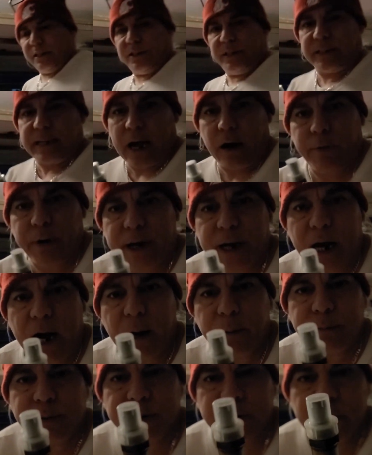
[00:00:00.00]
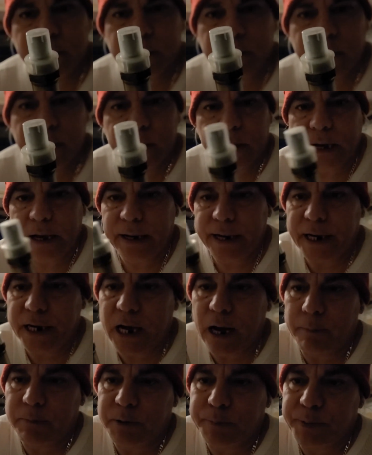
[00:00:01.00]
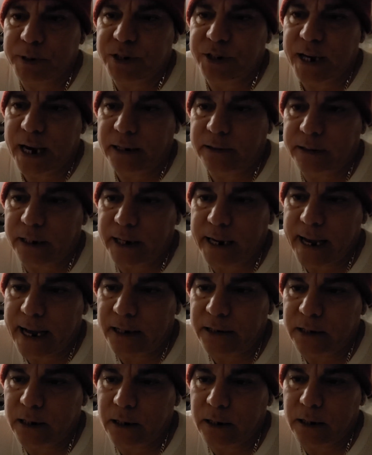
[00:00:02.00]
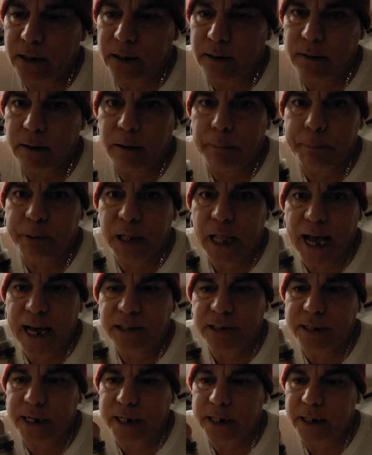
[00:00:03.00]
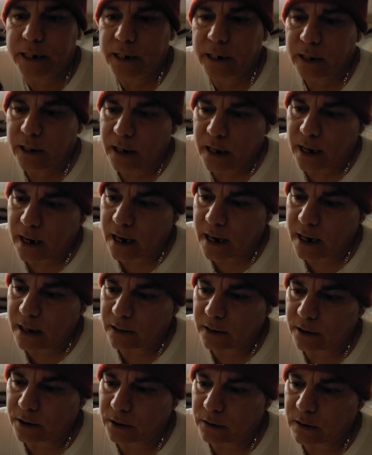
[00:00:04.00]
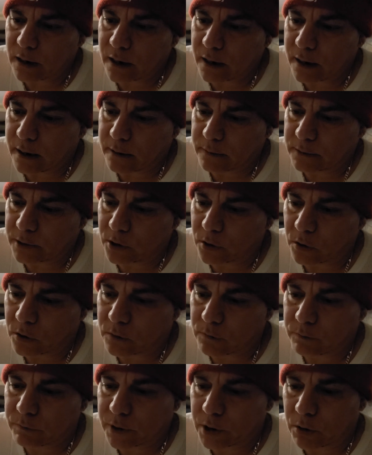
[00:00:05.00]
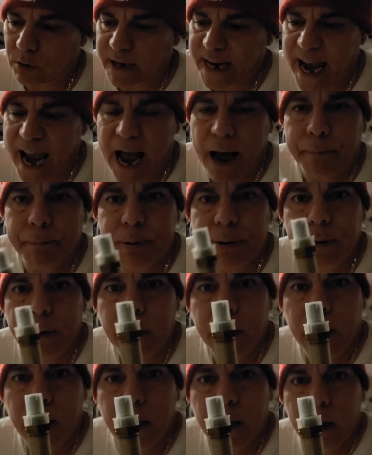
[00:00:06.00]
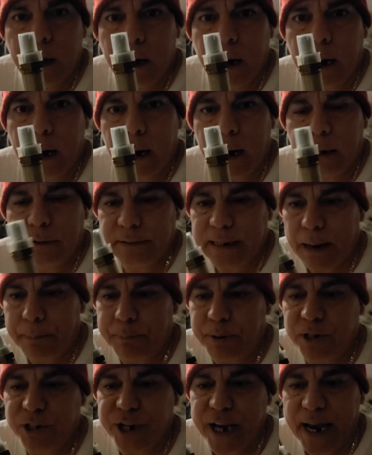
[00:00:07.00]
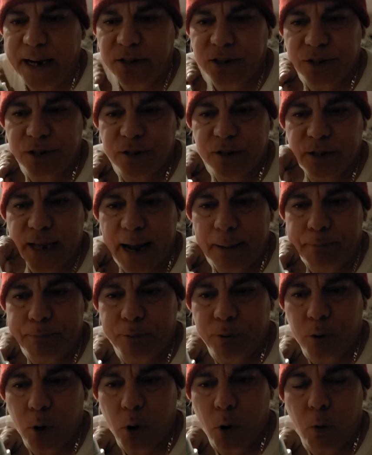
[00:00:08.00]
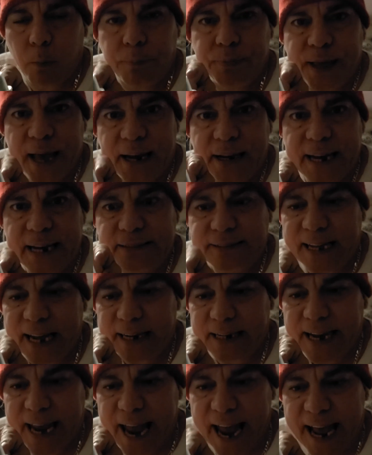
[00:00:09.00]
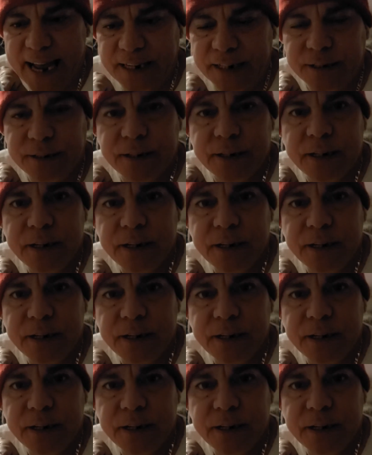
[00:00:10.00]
is how it comes, and it comes protected. It has a plastic little cap that protects that probe, that end,